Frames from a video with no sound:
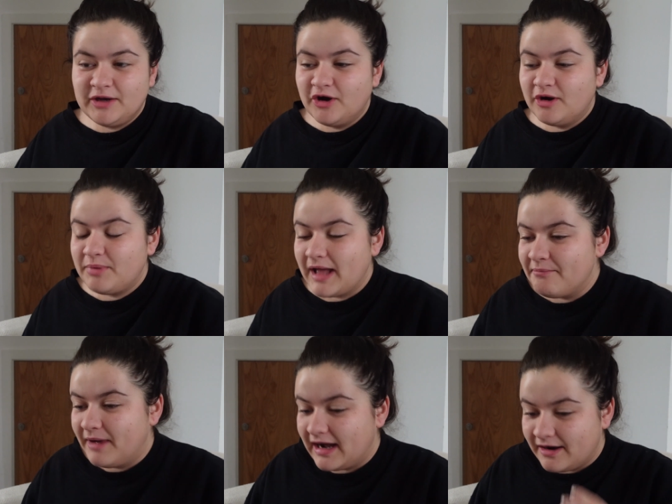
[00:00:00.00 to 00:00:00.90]
been up
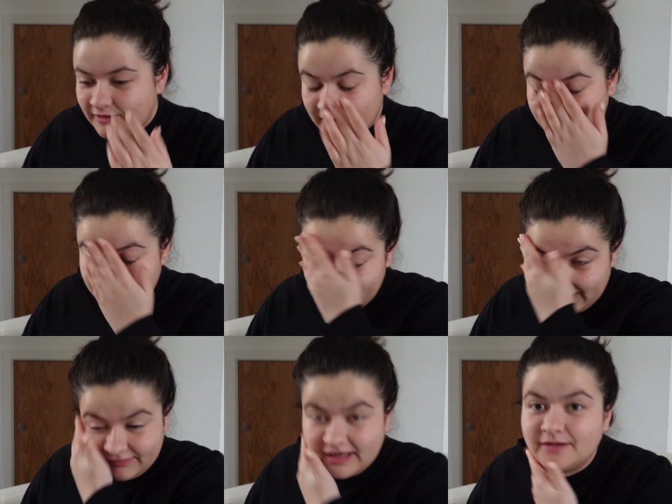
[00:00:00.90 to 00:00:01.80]
about
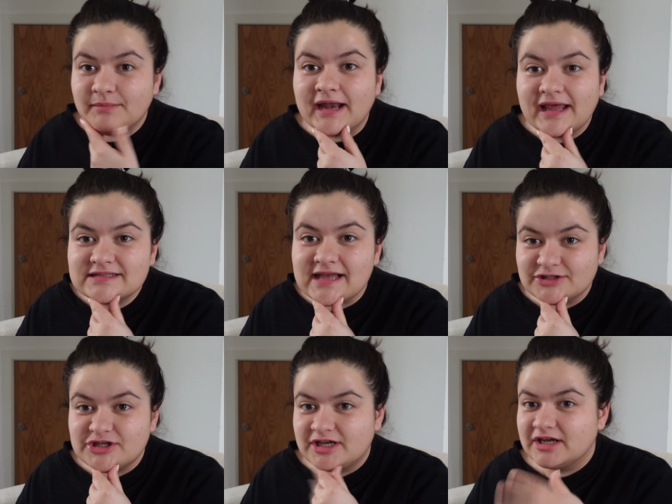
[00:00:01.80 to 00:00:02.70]
15 minutes,
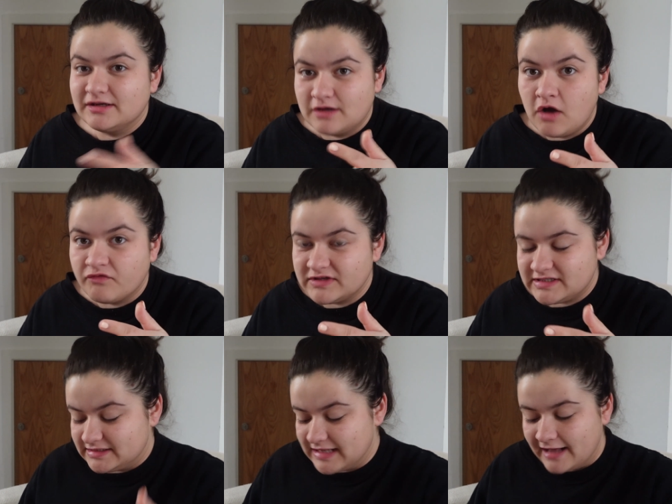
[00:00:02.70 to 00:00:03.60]
as you can
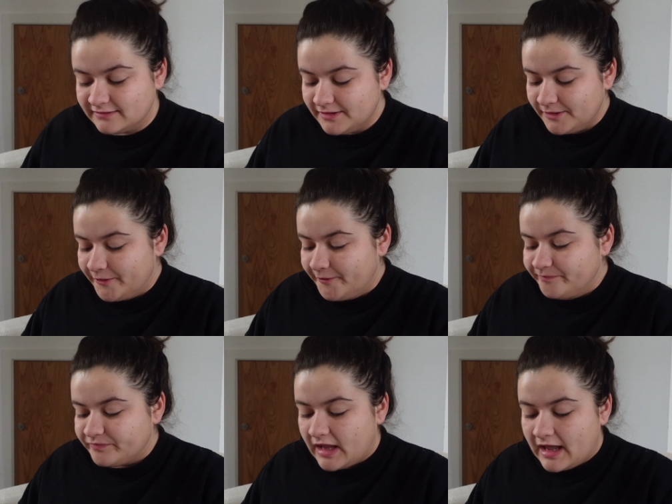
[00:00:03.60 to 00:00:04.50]
obviously tell.
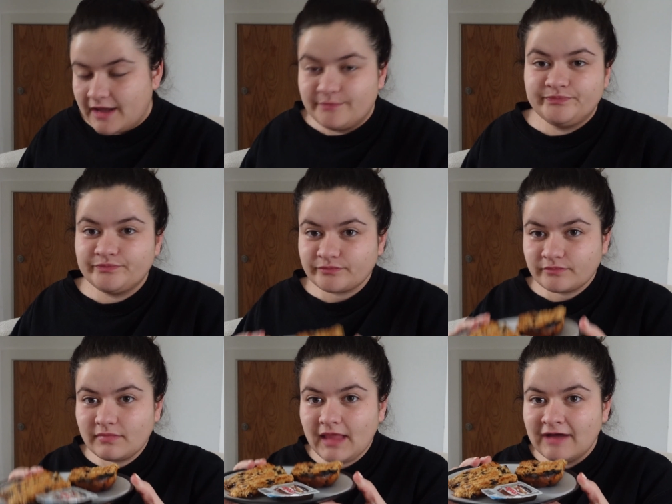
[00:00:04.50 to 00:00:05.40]
Um,
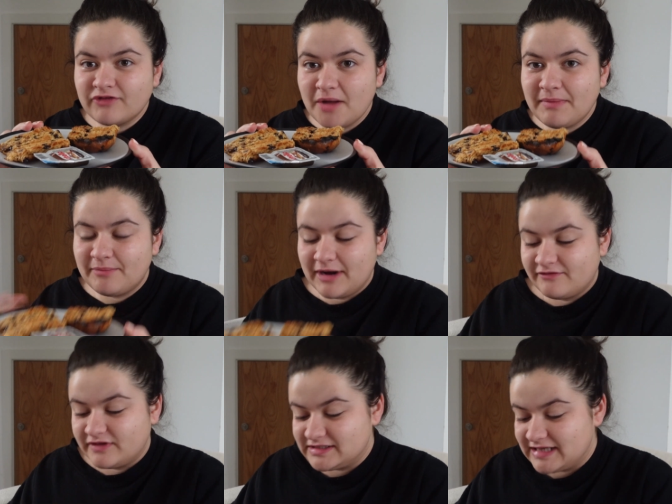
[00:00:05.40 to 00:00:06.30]
I've got my
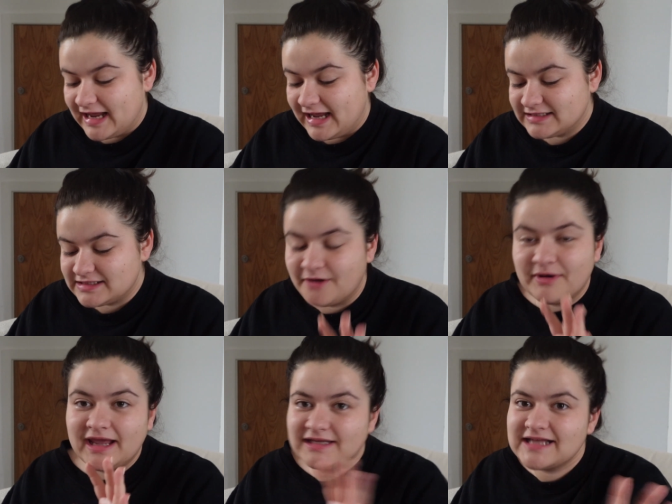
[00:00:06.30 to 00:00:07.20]
breakfast here. So
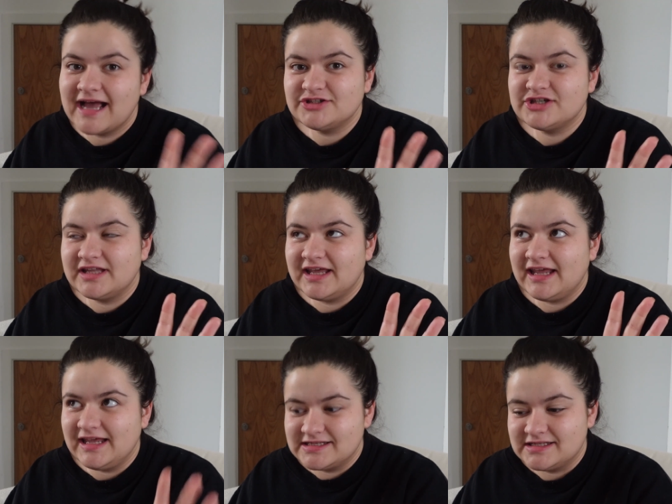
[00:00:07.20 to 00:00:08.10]
it is actually
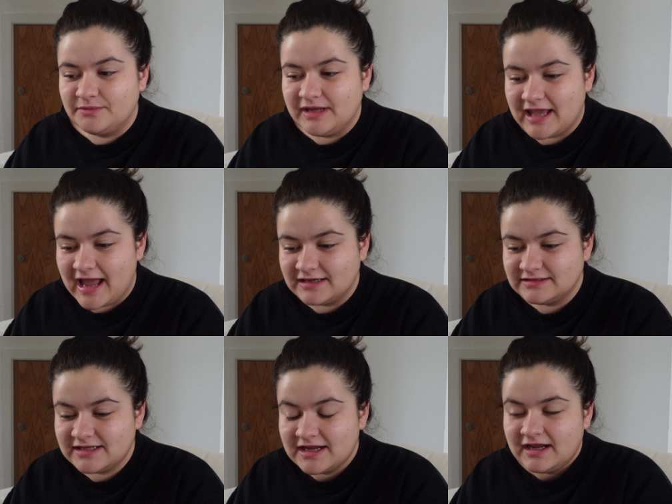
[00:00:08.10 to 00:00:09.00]
Easter
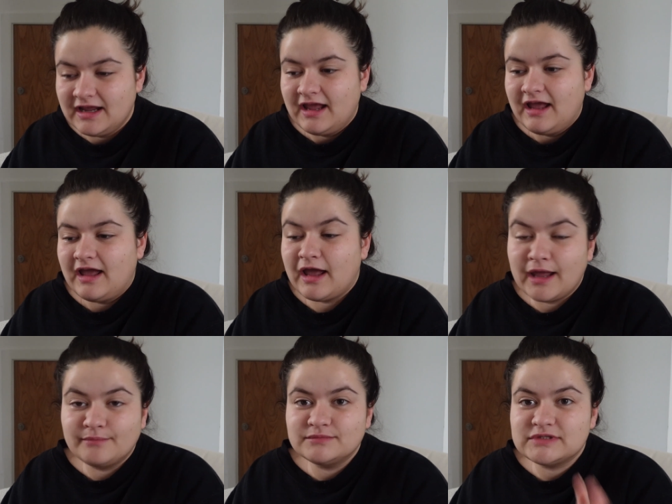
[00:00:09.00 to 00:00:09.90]
weekend.
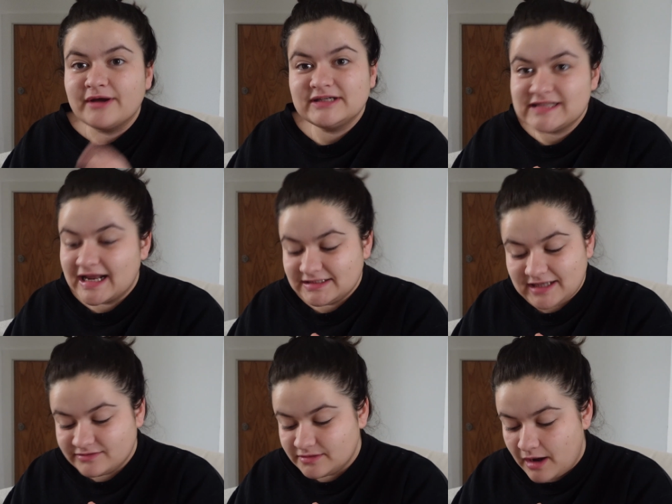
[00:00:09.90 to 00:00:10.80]
Um, so I decided to
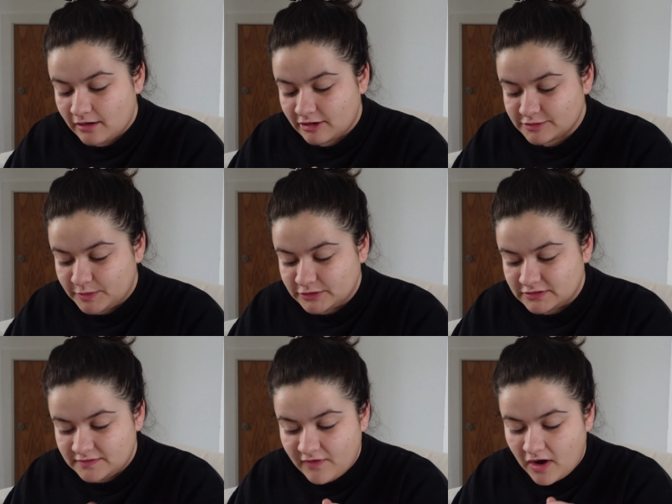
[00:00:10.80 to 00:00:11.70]
have some hot cross
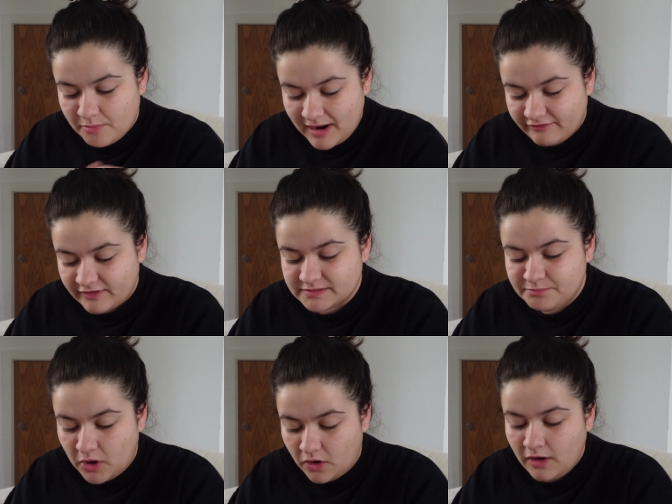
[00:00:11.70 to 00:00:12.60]
buns for breakfast.
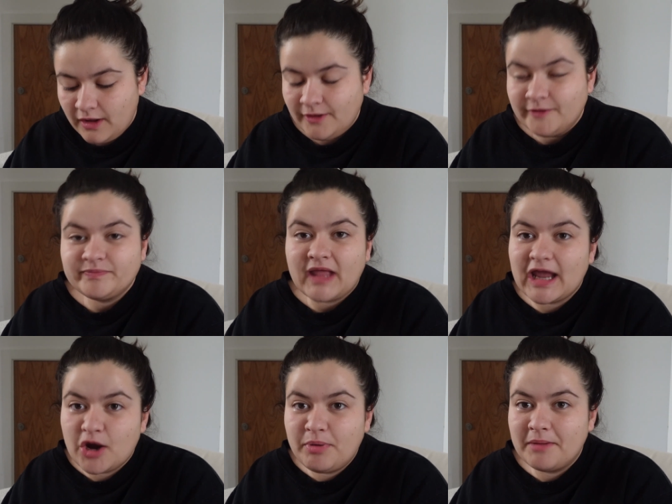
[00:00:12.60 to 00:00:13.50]
But
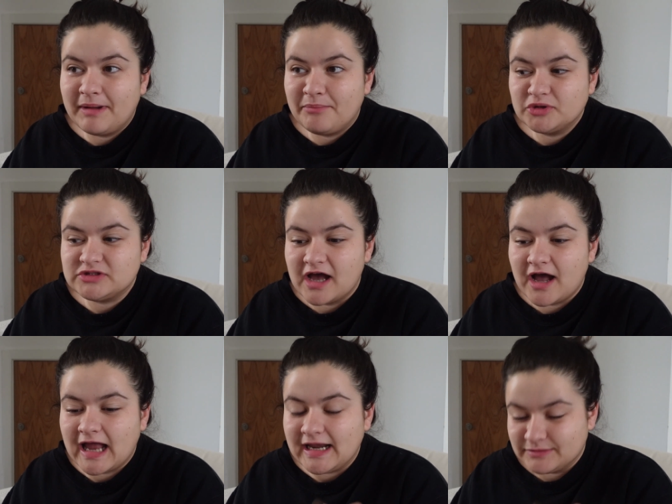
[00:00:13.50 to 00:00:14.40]
I opened my butter
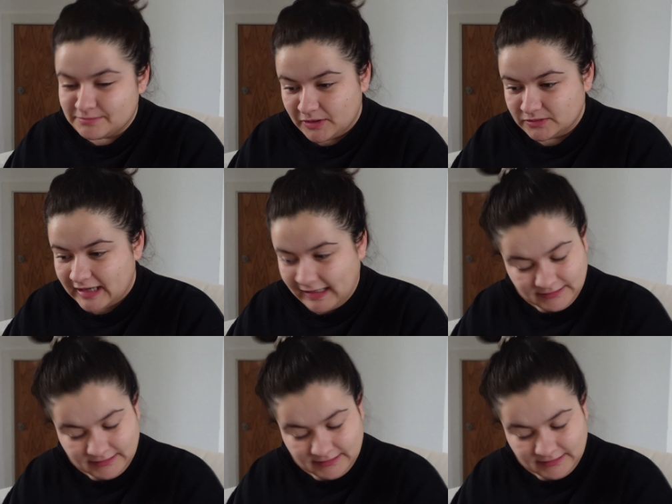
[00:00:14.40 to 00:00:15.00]
and it was mouldy.